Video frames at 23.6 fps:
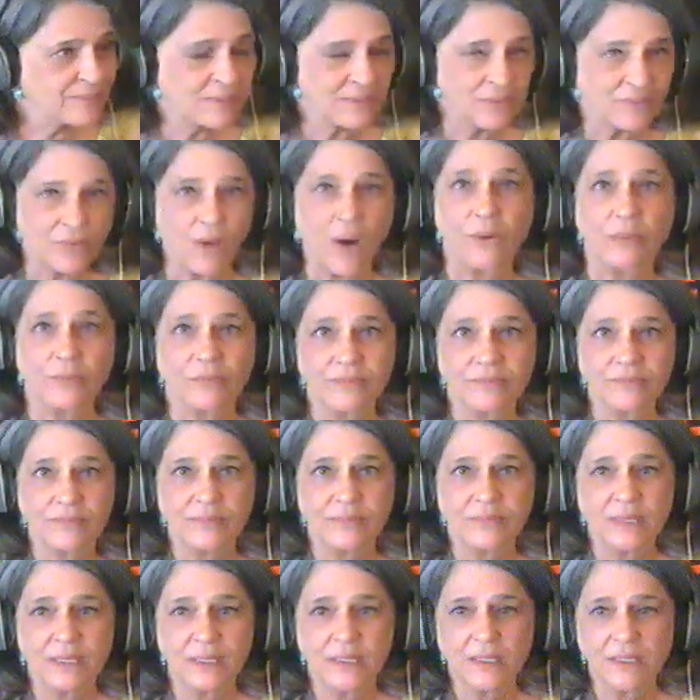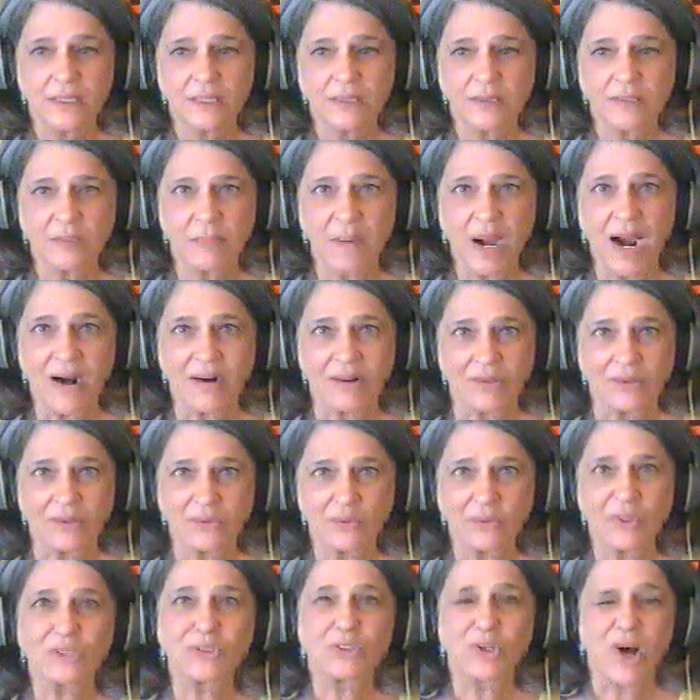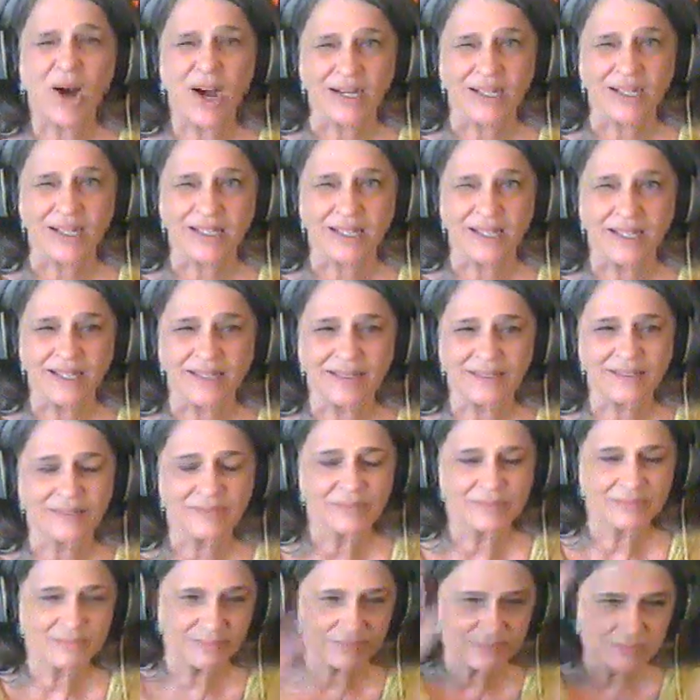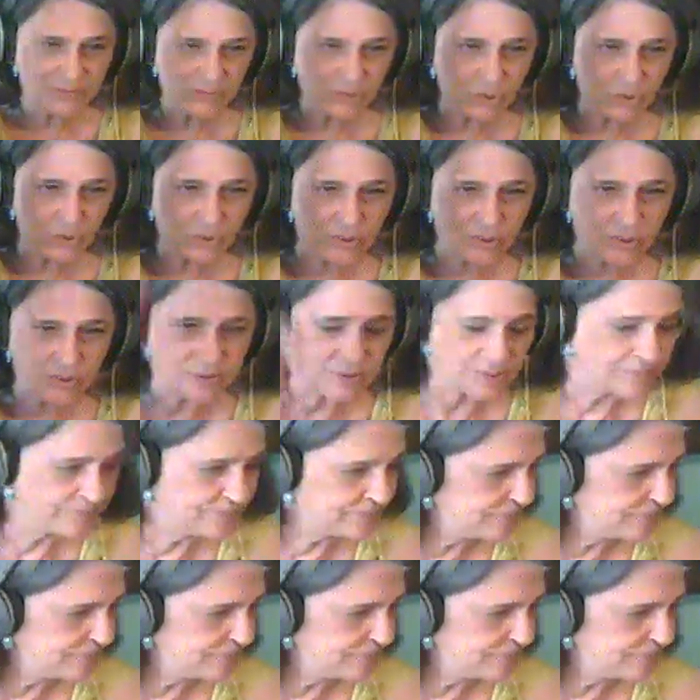So, tomorrow, we'll talk again. Toodles.